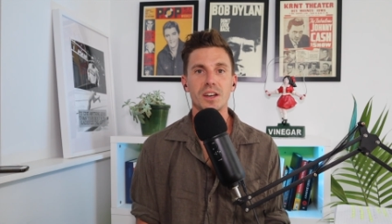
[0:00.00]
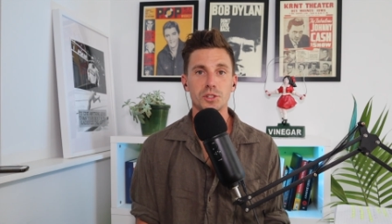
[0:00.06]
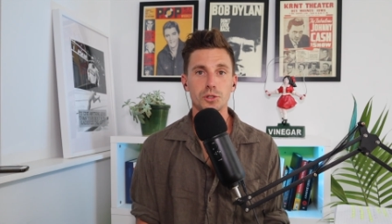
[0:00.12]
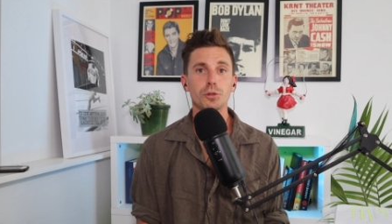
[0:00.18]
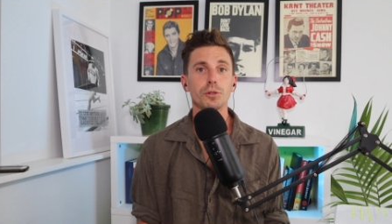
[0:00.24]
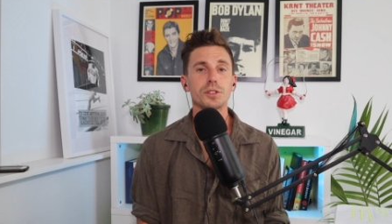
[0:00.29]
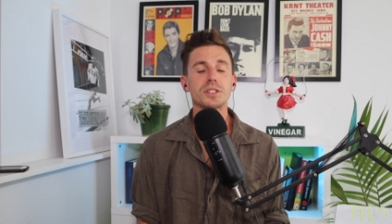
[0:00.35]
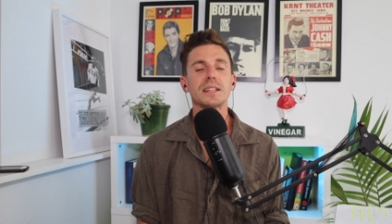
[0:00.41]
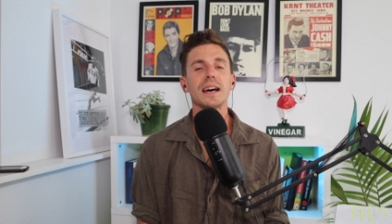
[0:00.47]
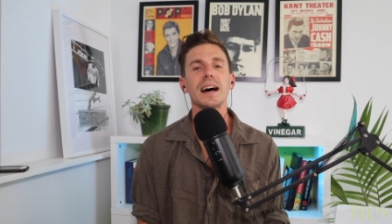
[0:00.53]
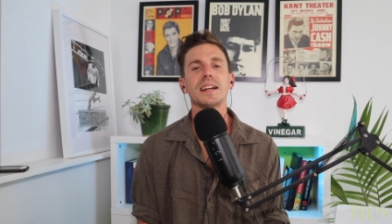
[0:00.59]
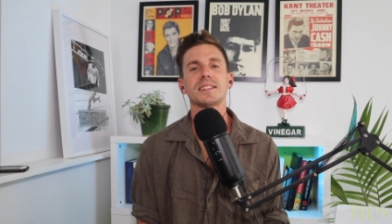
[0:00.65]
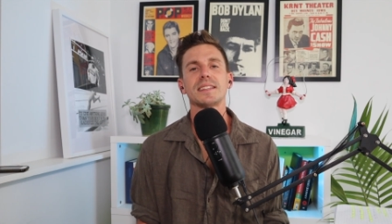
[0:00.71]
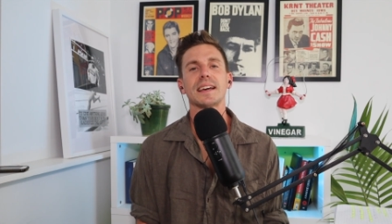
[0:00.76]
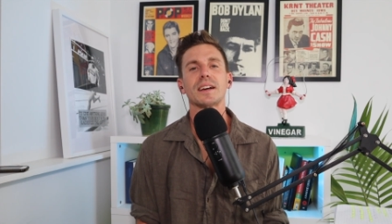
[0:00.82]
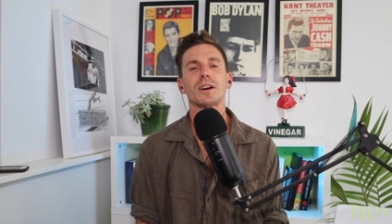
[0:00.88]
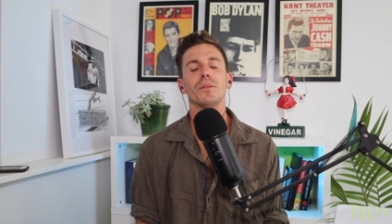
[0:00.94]
True start
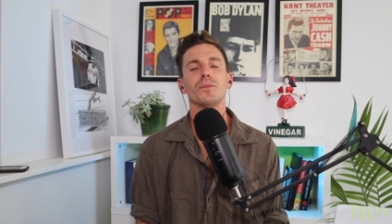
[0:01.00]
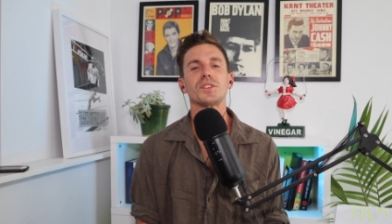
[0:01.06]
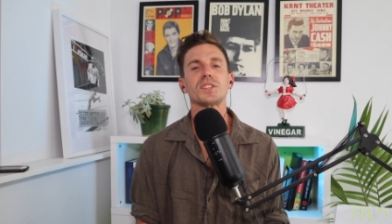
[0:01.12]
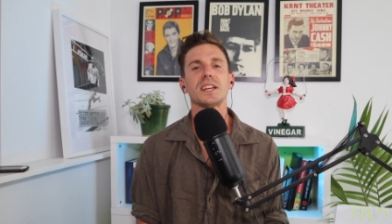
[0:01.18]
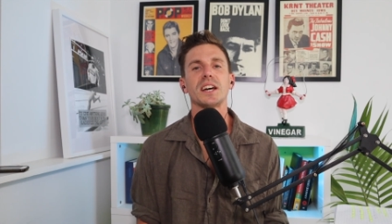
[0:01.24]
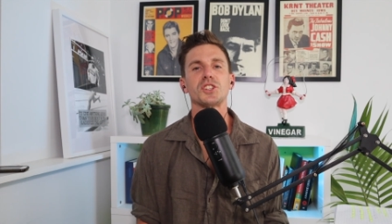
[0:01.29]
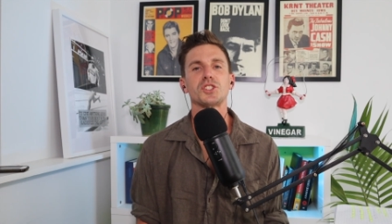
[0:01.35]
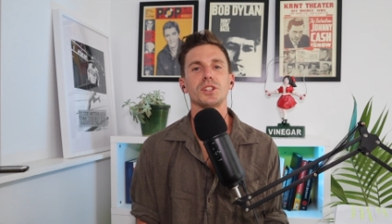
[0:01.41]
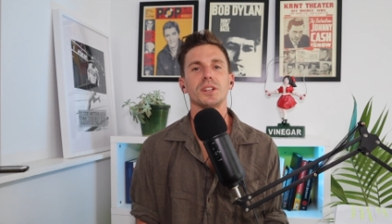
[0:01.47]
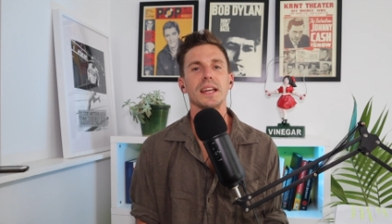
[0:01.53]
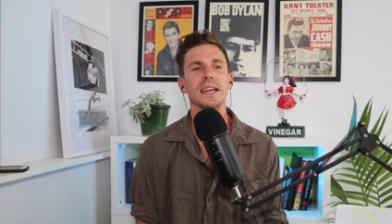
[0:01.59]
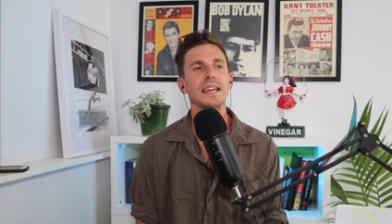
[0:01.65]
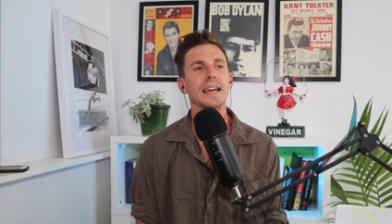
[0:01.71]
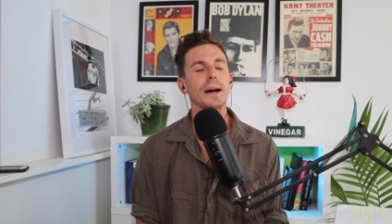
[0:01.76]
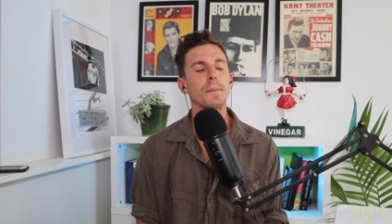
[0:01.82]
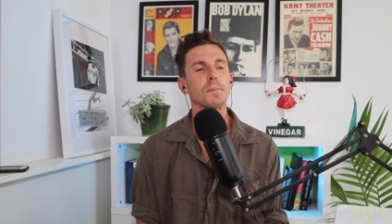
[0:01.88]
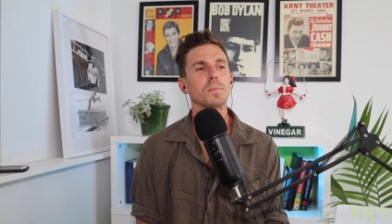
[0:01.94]
to that conversation.
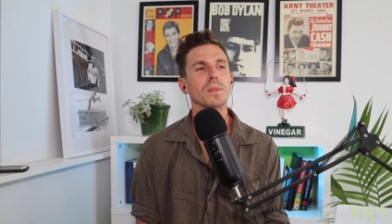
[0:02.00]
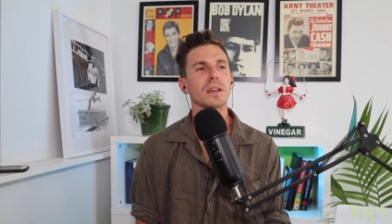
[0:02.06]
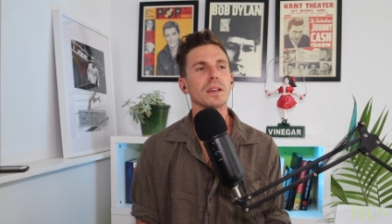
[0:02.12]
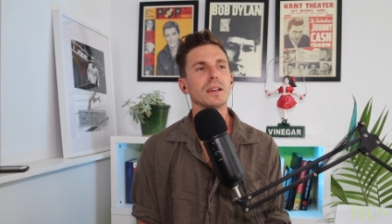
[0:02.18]
He um,